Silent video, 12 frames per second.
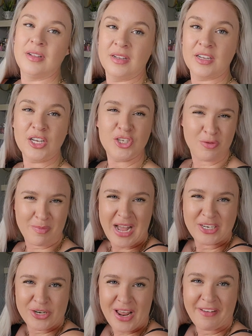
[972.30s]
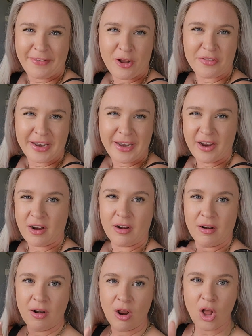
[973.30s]
Could you imagine having all that
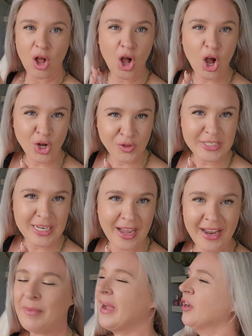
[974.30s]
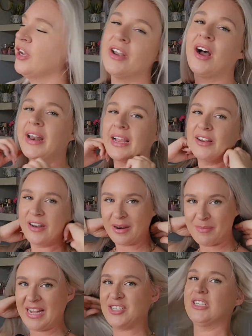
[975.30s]
hair all the time? I could not
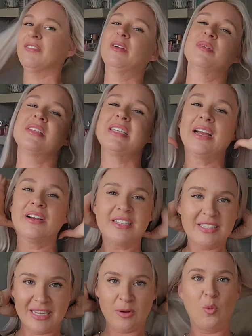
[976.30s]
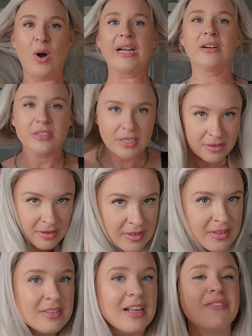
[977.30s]
imagine living with this hair. It's like wild.
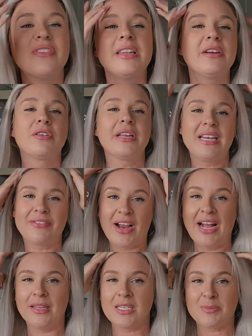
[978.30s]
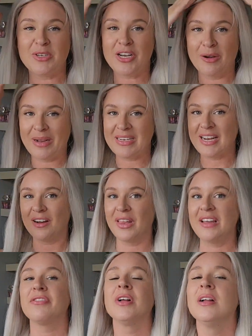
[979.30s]
I've literally never had this much hair in my entire
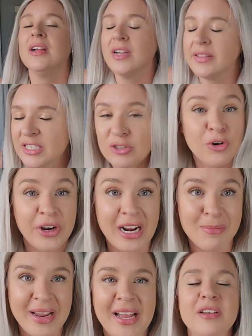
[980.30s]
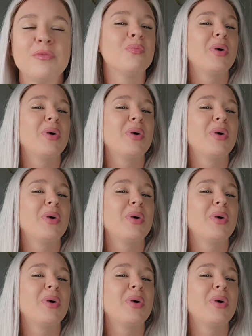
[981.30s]
life that's growing out of my head.